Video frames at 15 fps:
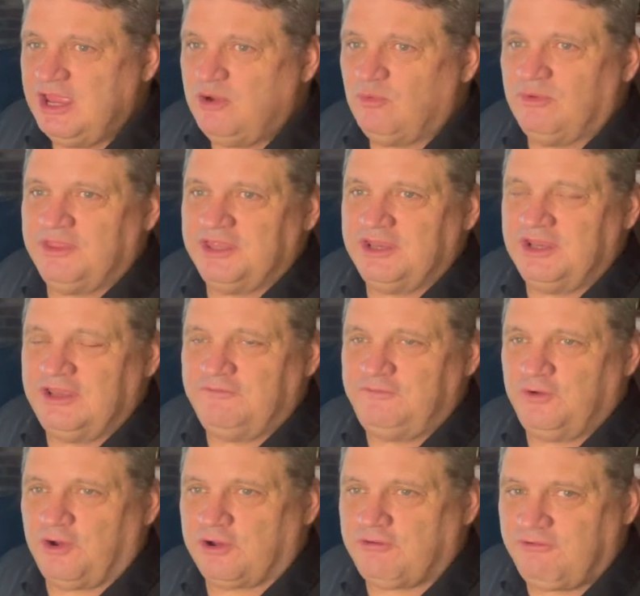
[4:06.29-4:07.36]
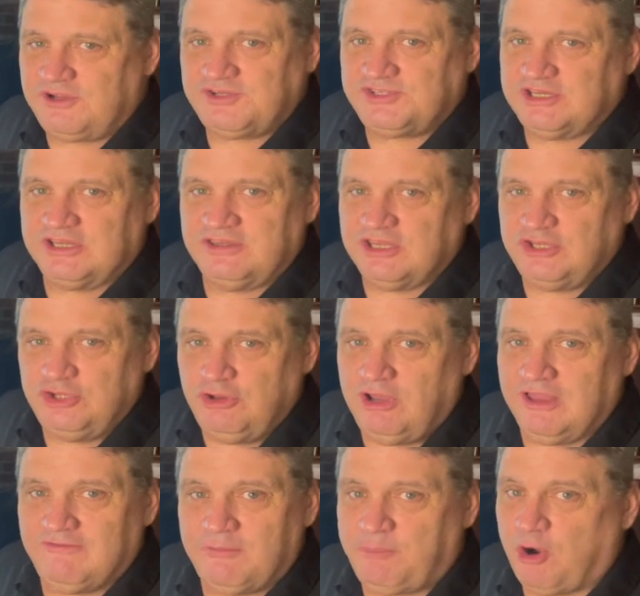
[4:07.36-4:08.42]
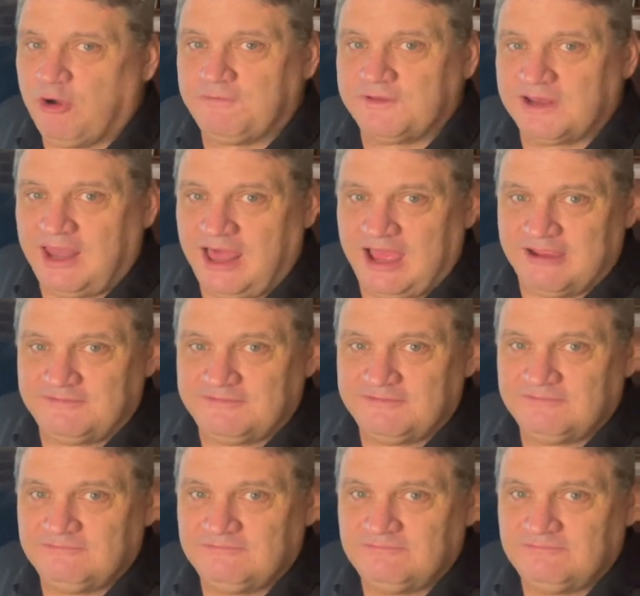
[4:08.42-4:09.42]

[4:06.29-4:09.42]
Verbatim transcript: well then if you're a Christian, then you live a perfect life.